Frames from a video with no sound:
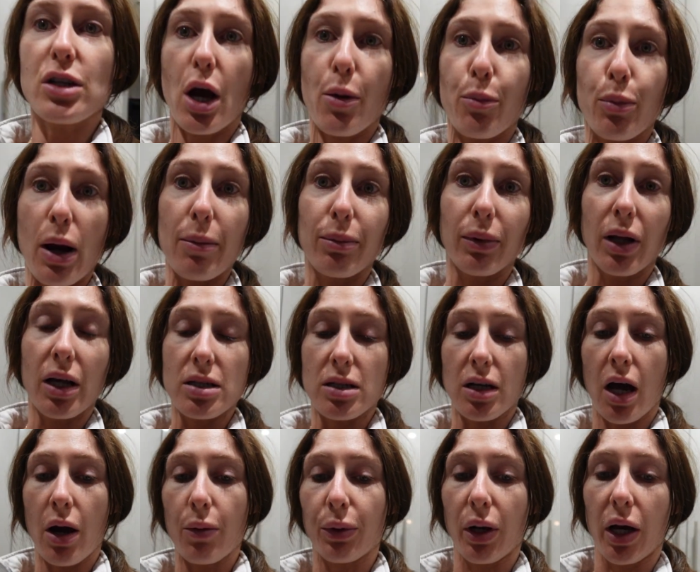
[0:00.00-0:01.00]
I prepped last
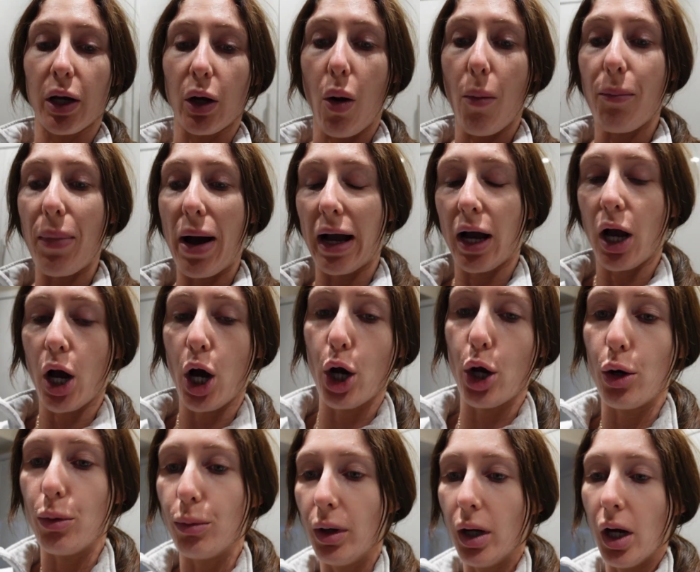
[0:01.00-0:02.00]
night when I got back
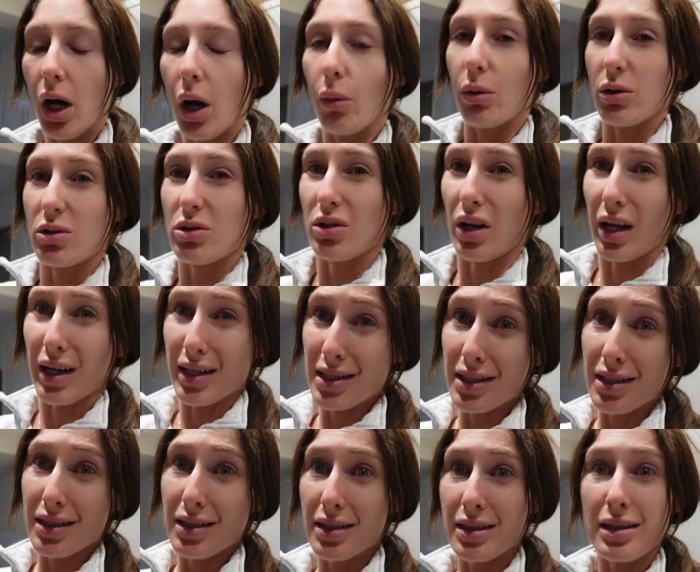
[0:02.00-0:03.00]
home, which was like
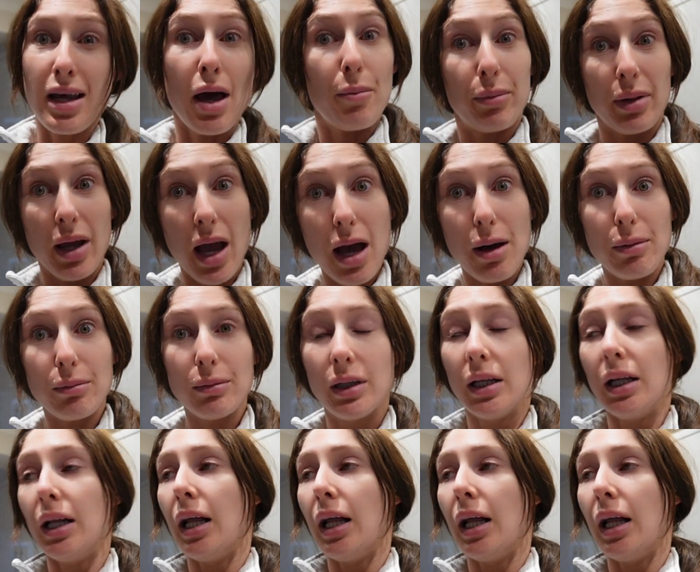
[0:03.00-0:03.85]
10 p.m.